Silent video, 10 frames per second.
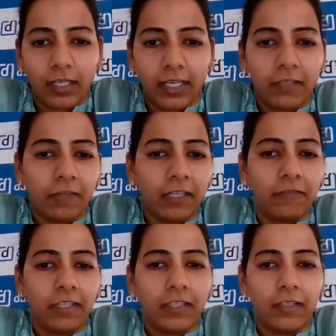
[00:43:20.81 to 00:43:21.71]
right, where
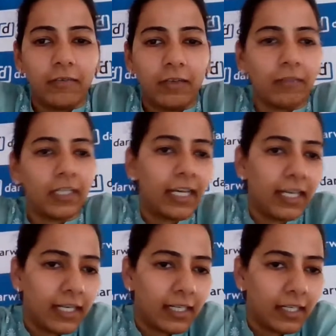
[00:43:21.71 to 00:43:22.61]
we
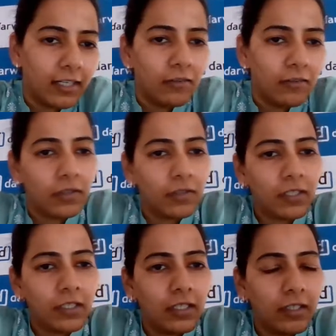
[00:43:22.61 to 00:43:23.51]
connect and
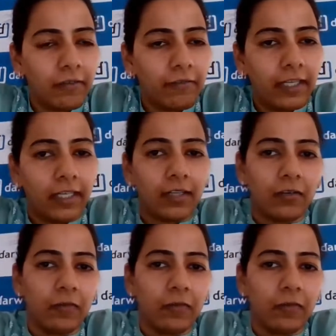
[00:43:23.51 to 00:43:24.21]
where